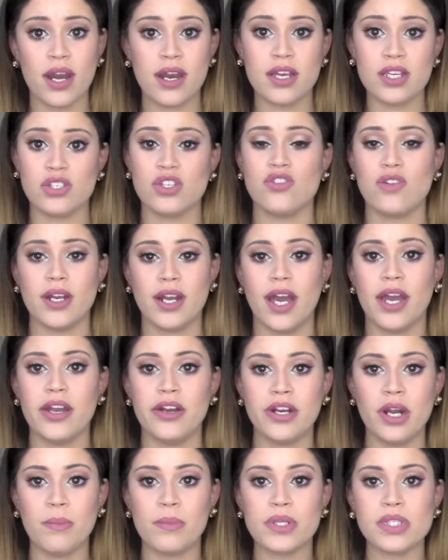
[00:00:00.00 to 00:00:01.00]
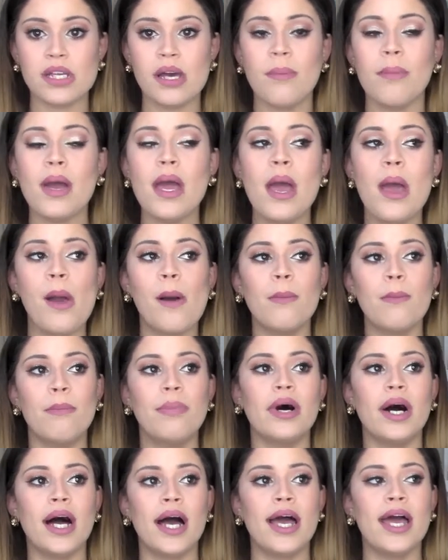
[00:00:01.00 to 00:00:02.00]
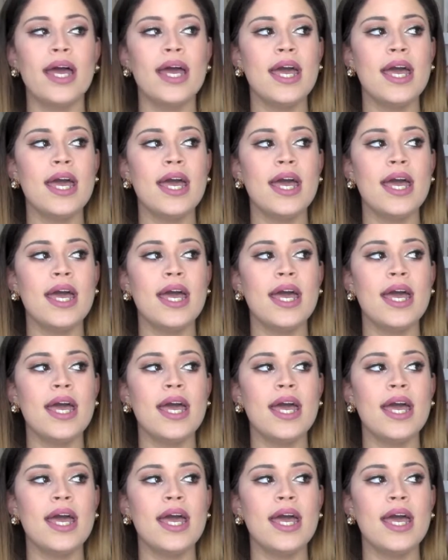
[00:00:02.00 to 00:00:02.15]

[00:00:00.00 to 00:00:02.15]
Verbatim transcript: is to try to get your numbers up. But